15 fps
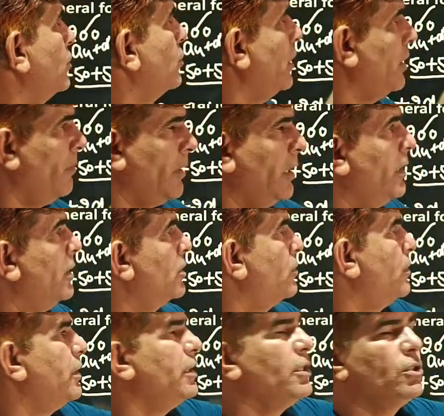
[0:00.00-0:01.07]
so n minus
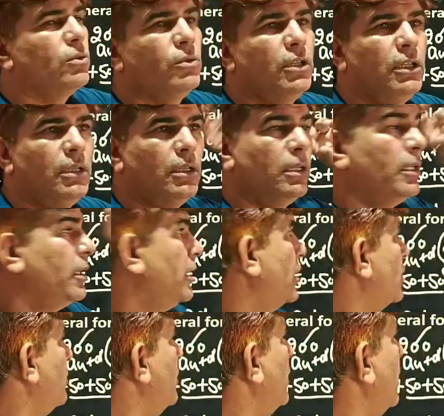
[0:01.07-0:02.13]
1 into D.
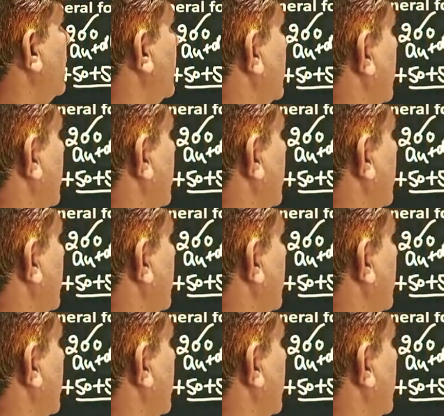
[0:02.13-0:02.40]
Its meaning is